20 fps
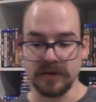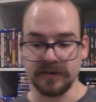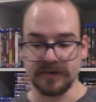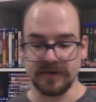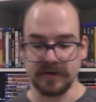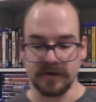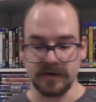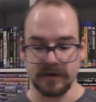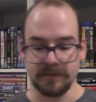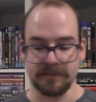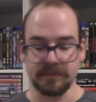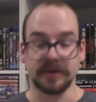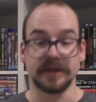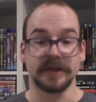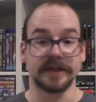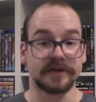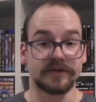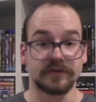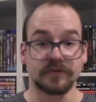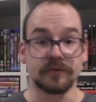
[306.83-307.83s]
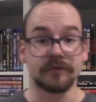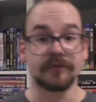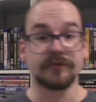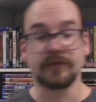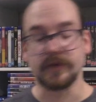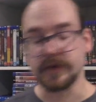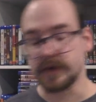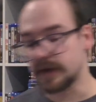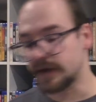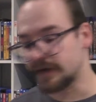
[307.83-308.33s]
It's a political
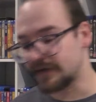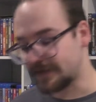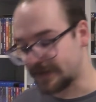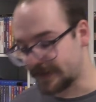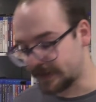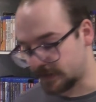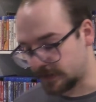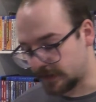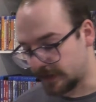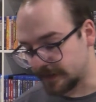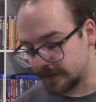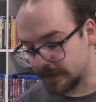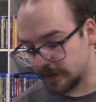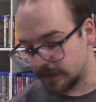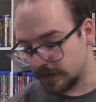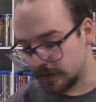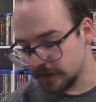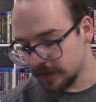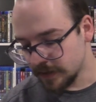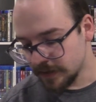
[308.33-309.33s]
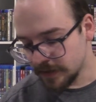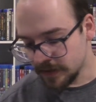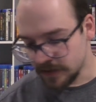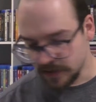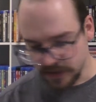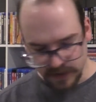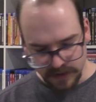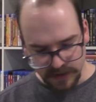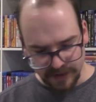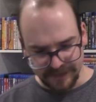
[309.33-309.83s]
thriller set in I
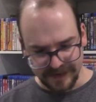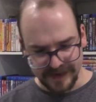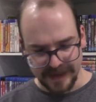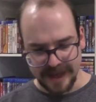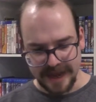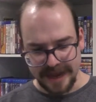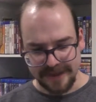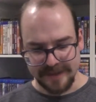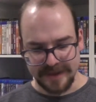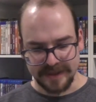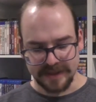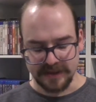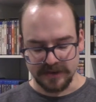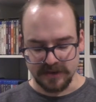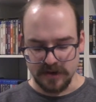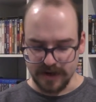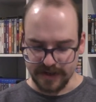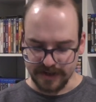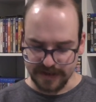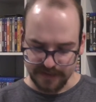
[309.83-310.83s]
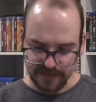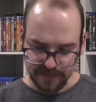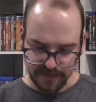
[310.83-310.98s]
think it came out in the 90s.